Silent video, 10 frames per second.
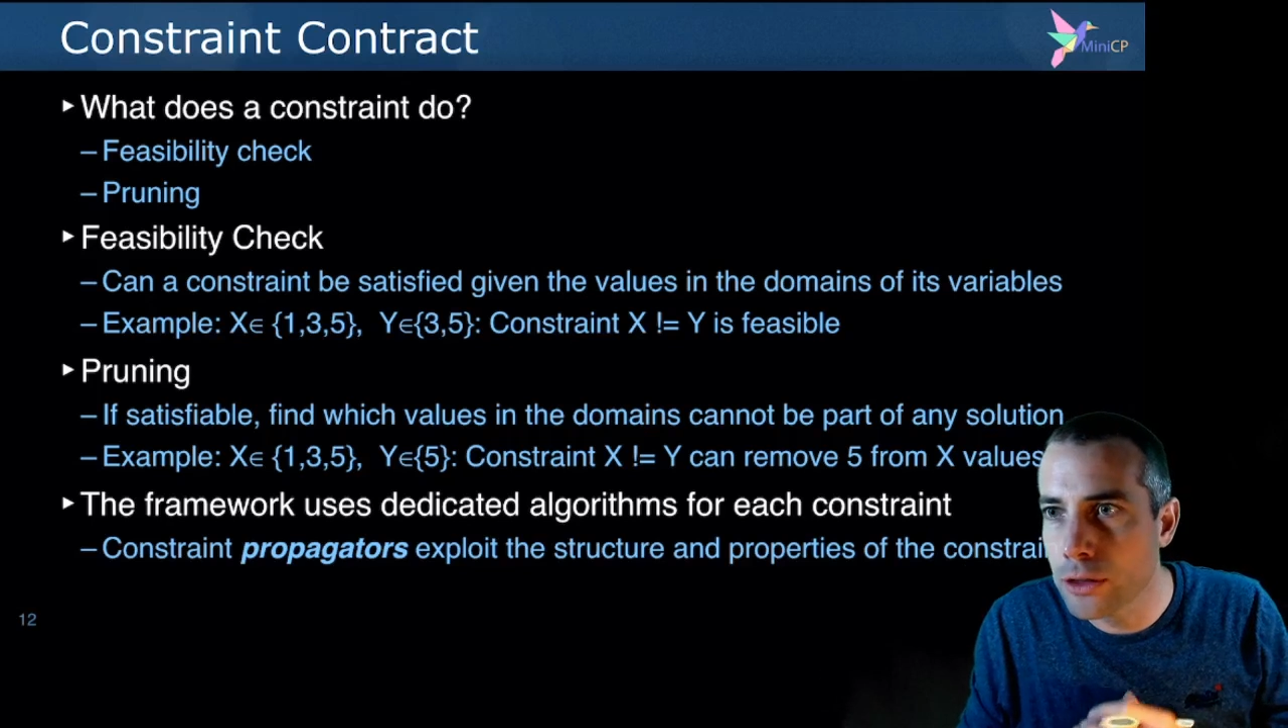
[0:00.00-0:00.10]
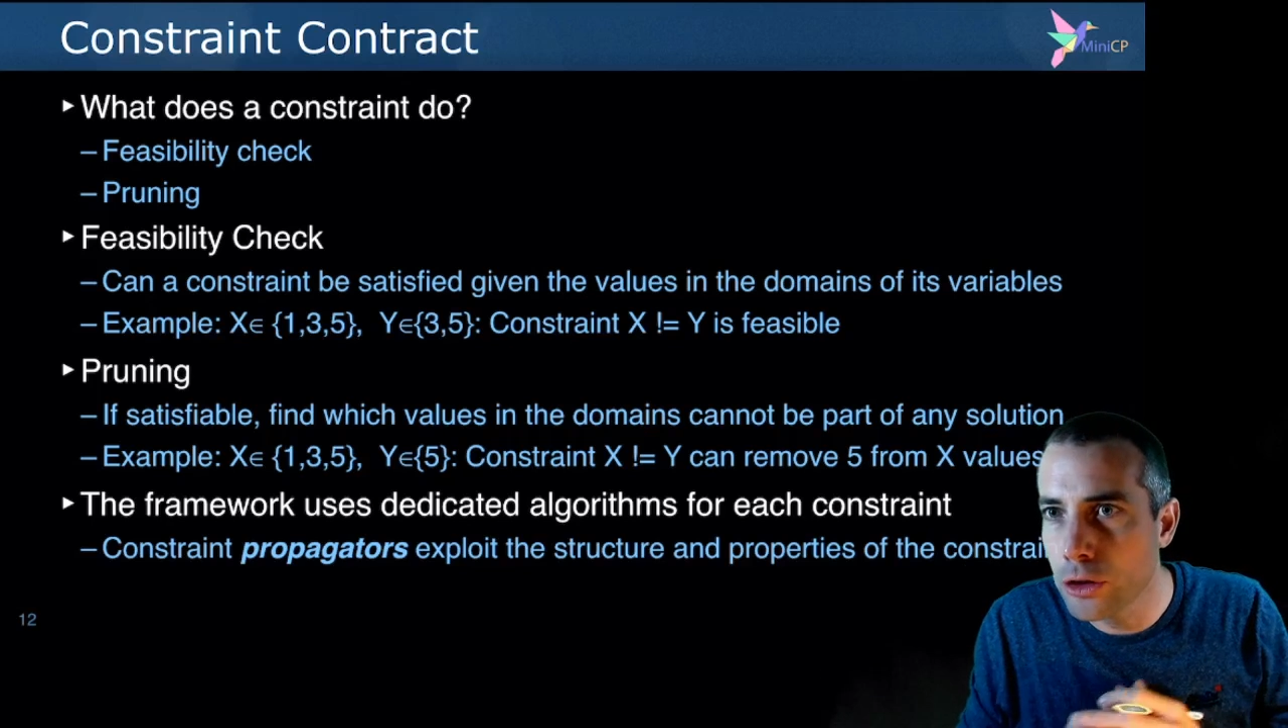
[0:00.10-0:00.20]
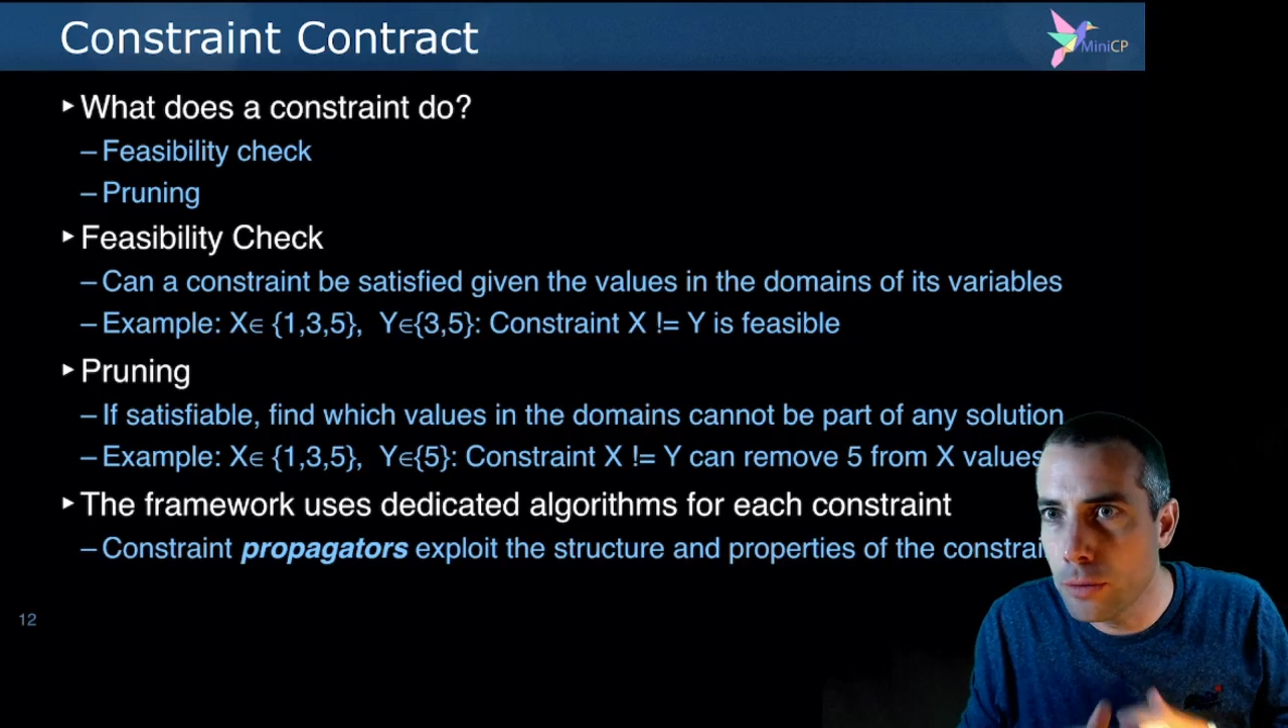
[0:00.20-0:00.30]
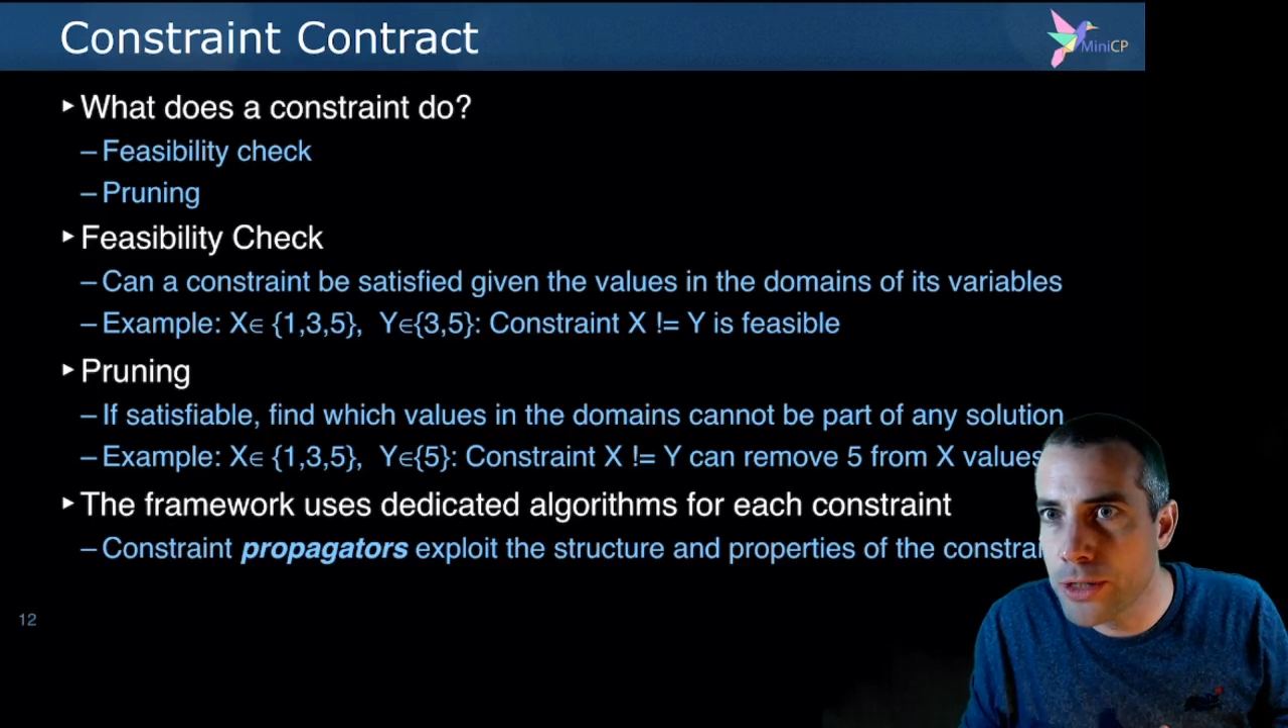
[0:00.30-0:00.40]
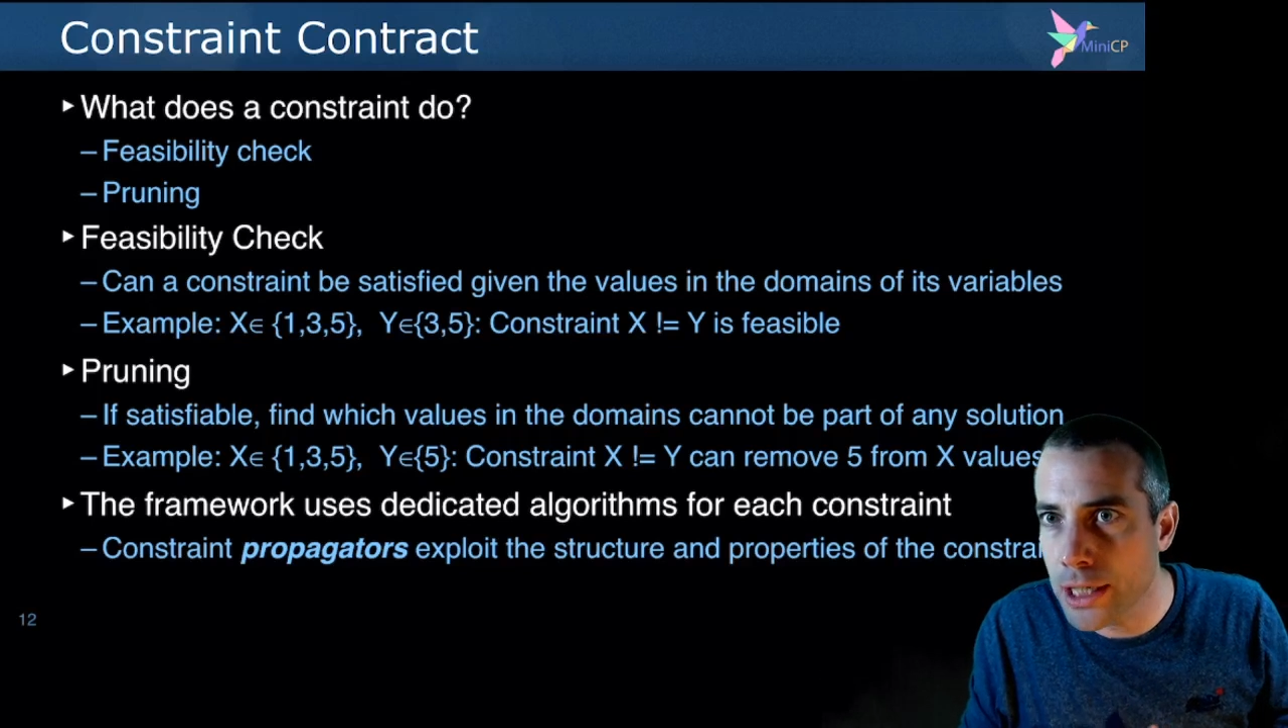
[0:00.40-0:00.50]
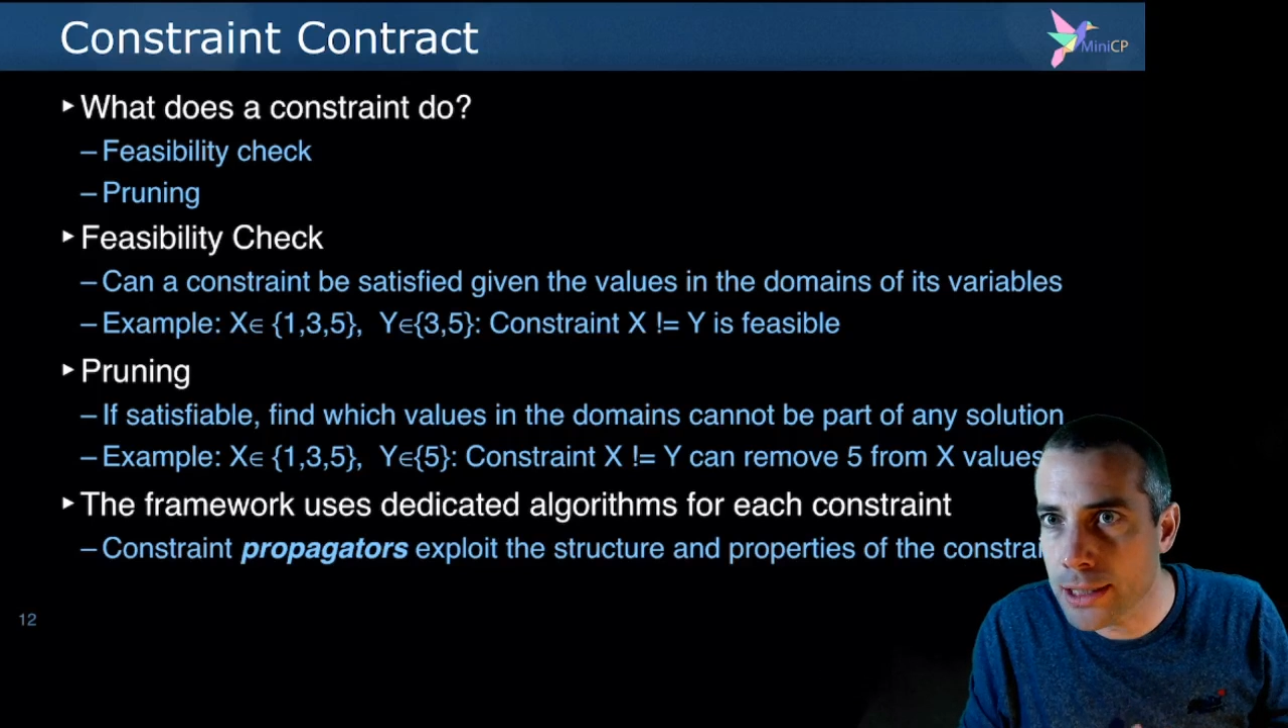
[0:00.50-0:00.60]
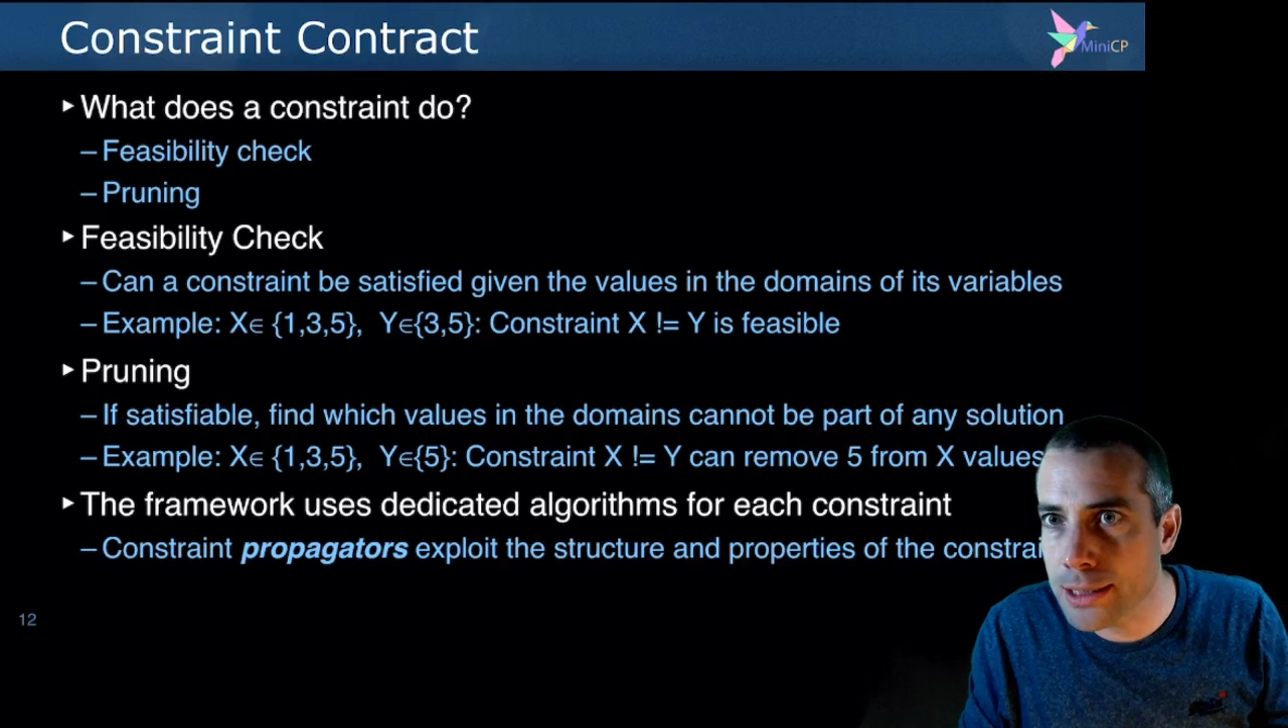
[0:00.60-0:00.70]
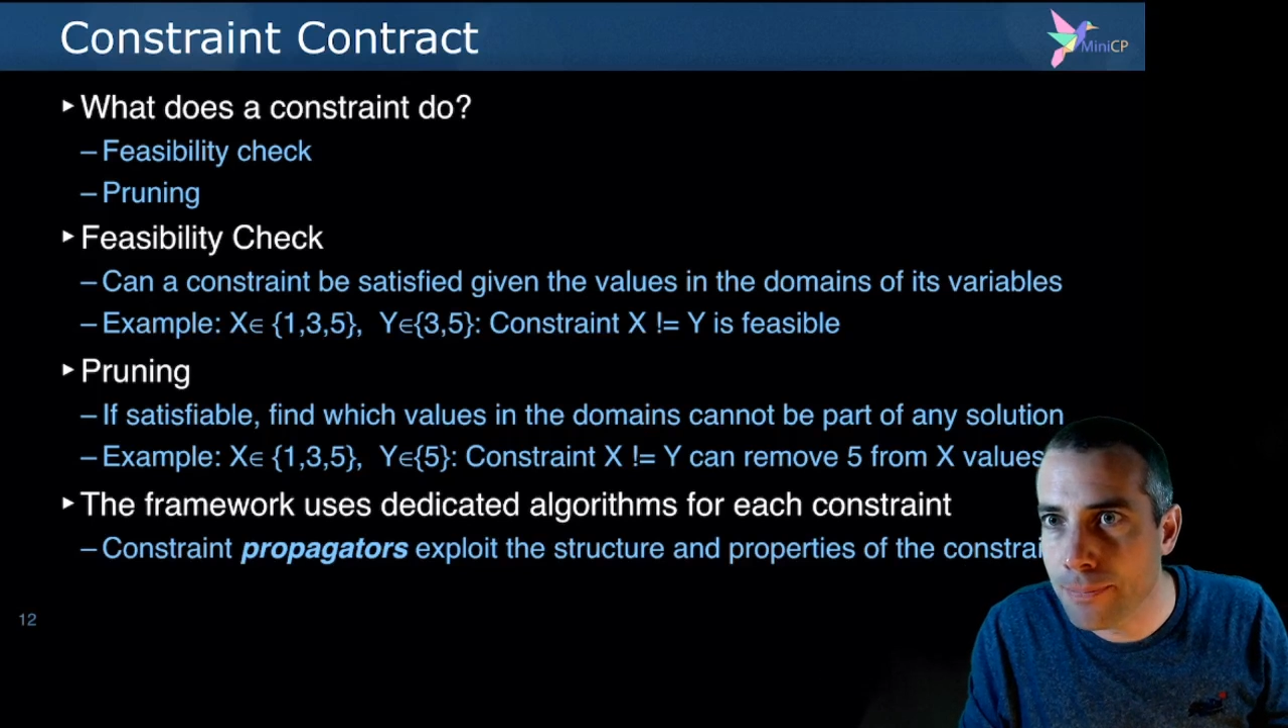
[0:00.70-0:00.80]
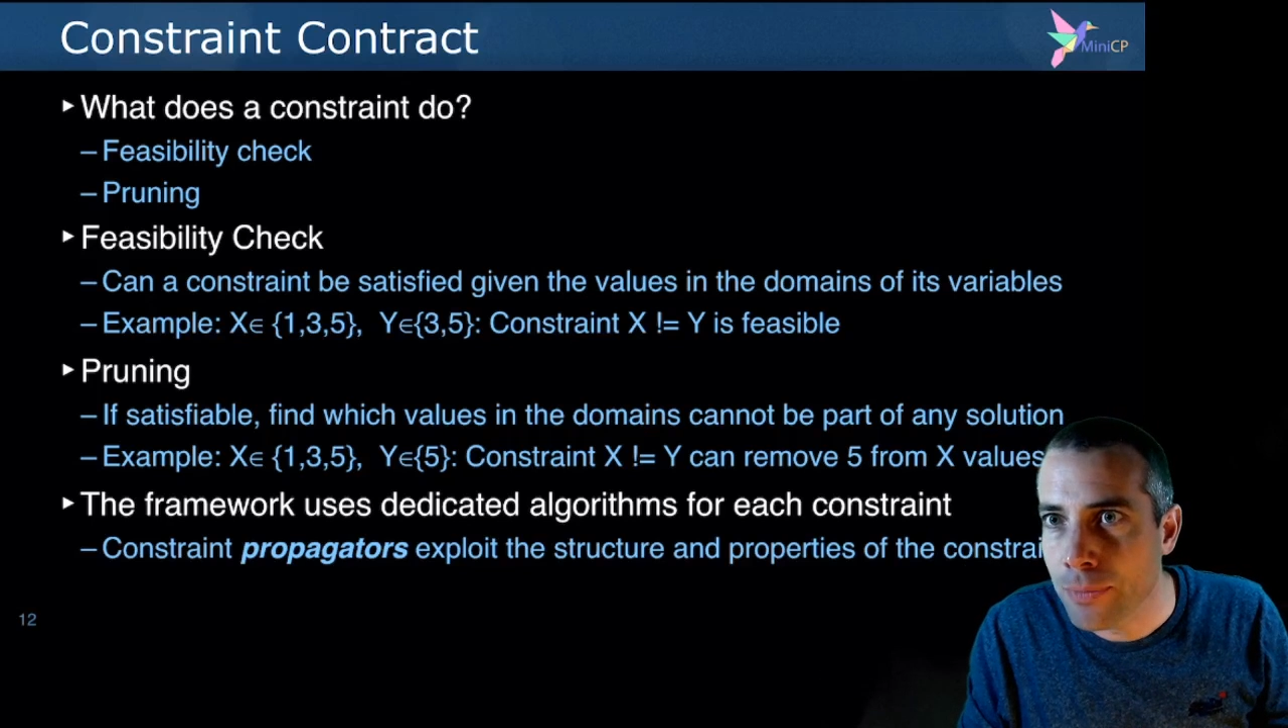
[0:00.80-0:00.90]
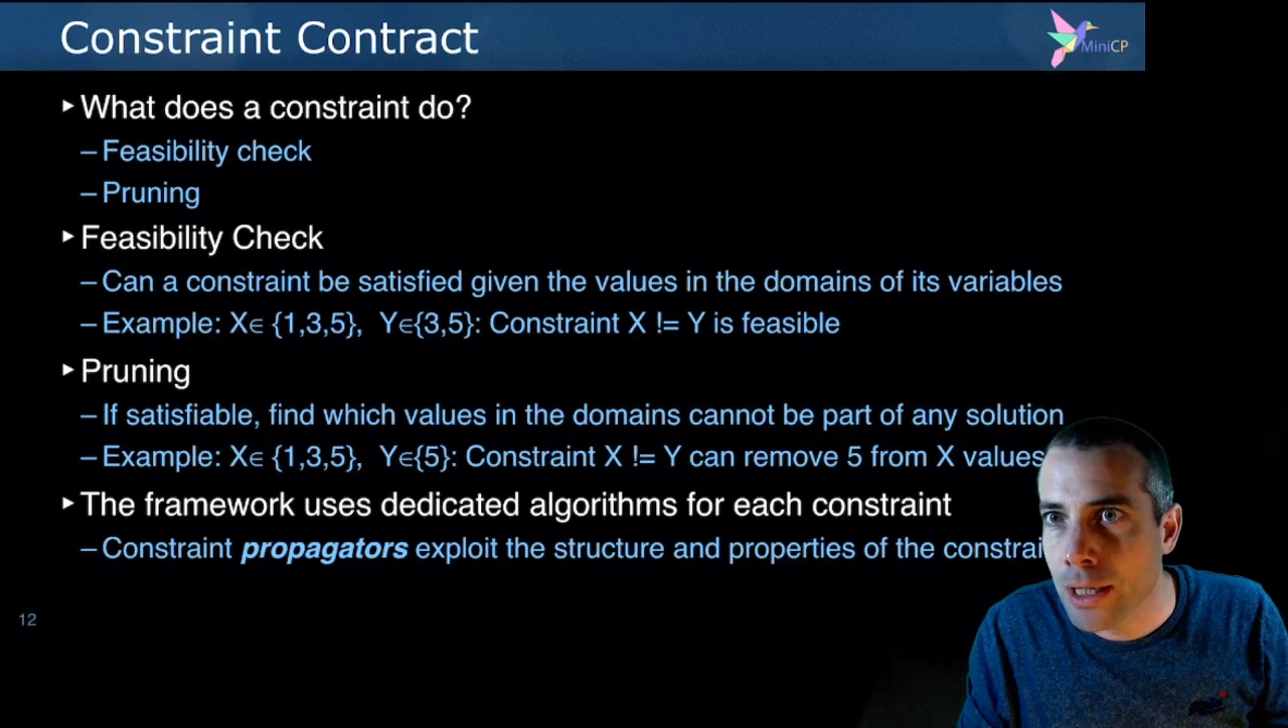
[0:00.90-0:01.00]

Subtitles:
an object